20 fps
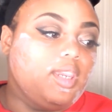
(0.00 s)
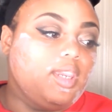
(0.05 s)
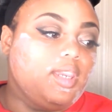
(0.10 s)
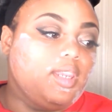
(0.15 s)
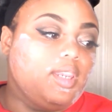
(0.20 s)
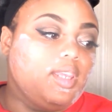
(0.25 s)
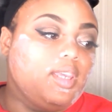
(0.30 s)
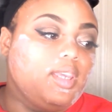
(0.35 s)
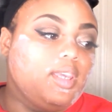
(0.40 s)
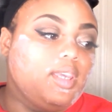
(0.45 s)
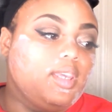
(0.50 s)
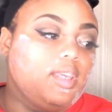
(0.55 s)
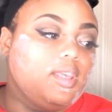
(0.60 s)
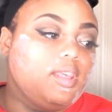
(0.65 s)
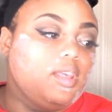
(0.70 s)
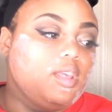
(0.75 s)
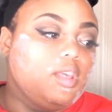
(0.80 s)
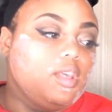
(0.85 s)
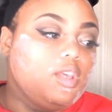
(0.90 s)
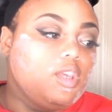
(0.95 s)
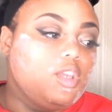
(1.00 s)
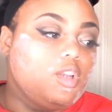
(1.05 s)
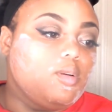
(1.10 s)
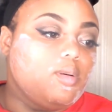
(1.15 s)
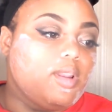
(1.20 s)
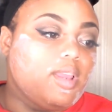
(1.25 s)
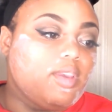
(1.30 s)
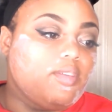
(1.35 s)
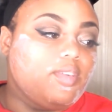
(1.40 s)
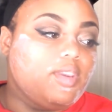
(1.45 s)
any, you
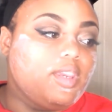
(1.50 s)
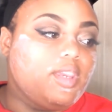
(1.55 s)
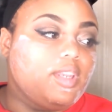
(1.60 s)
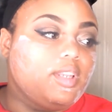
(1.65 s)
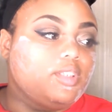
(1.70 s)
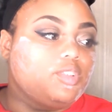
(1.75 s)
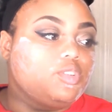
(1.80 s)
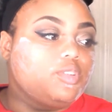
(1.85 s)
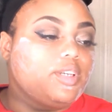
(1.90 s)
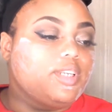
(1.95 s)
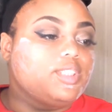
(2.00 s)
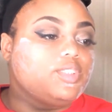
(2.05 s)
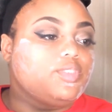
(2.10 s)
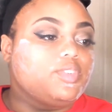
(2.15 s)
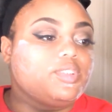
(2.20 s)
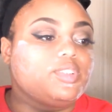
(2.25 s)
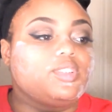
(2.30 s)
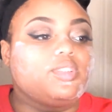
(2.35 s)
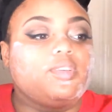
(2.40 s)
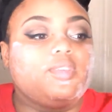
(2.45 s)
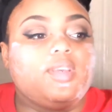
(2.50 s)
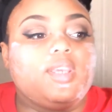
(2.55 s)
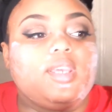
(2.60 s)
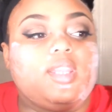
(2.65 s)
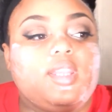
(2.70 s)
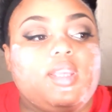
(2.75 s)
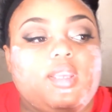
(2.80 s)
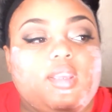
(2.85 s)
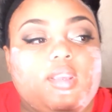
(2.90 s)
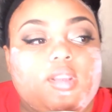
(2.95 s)
don't have any transfers of
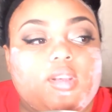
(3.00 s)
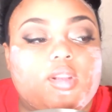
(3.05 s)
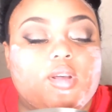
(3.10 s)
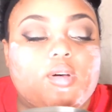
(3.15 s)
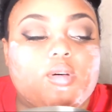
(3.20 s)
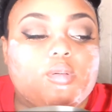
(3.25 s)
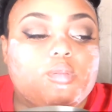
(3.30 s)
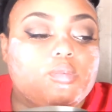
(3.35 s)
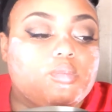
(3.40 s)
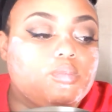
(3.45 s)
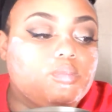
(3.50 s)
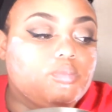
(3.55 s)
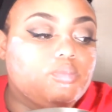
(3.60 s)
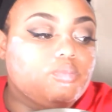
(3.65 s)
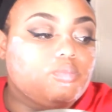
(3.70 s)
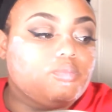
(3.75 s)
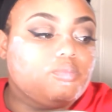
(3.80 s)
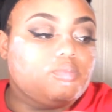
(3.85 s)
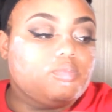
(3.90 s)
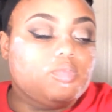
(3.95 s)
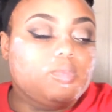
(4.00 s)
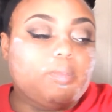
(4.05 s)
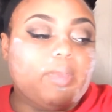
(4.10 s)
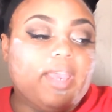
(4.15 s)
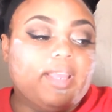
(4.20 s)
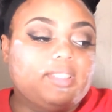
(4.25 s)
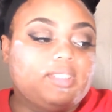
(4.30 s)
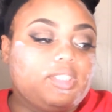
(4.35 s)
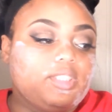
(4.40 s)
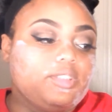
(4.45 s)
any, you know,
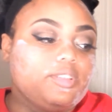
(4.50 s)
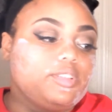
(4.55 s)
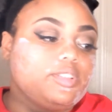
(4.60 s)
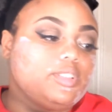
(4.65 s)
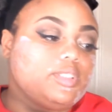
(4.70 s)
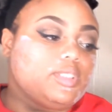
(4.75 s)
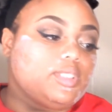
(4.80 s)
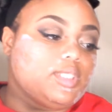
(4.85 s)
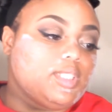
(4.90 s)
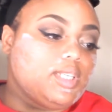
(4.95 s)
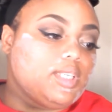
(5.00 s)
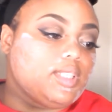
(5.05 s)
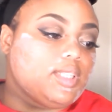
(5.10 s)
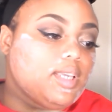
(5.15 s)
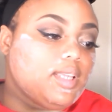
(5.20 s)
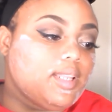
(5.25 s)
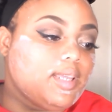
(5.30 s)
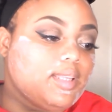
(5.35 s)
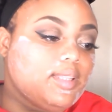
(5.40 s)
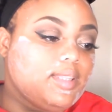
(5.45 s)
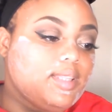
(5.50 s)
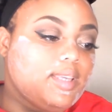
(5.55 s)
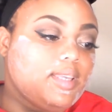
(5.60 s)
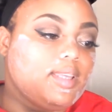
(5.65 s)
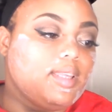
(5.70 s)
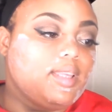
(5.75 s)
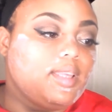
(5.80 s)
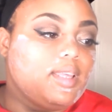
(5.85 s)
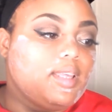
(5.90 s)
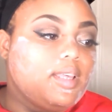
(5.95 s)
bacteria or anything like
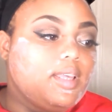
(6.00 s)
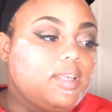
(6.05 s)
that.